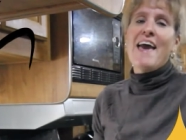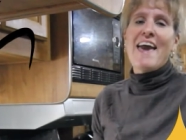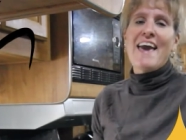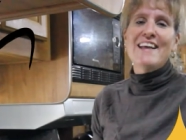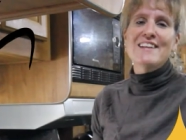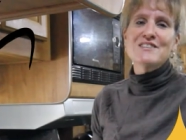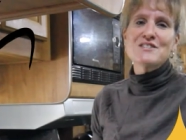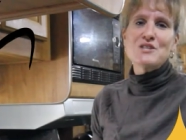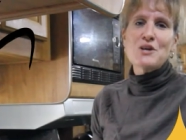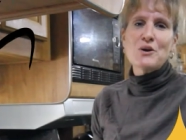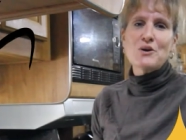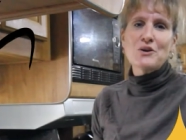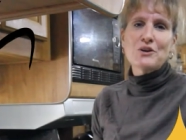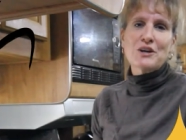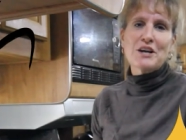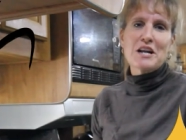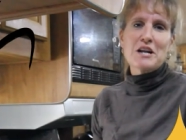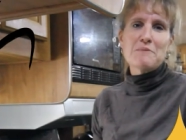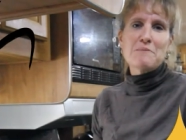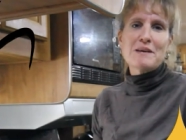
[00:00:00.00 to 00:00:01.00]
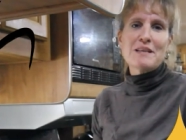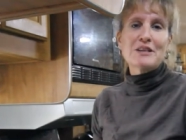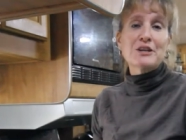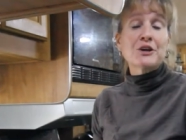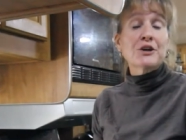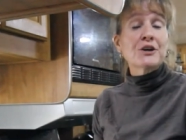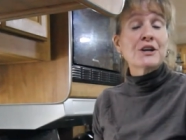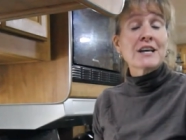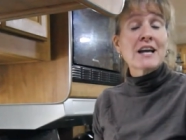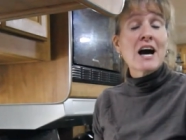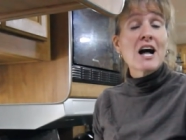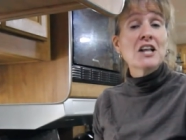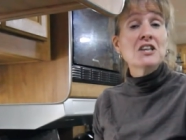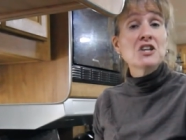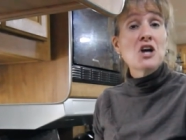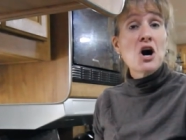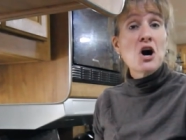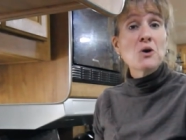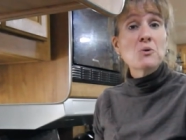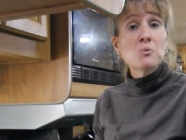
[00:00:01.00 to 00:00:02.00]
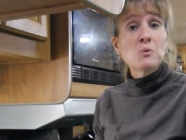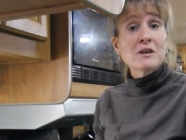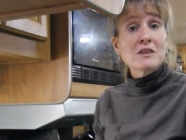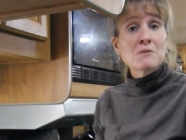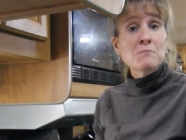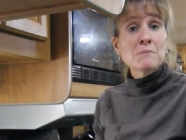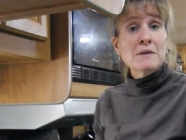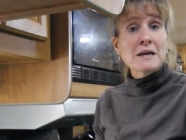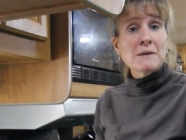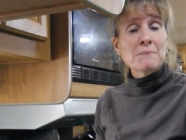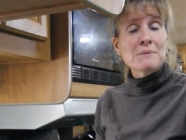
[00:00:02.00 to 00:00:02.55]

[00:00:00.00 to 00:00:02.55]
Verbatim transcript: and so you're going to be learning along with me,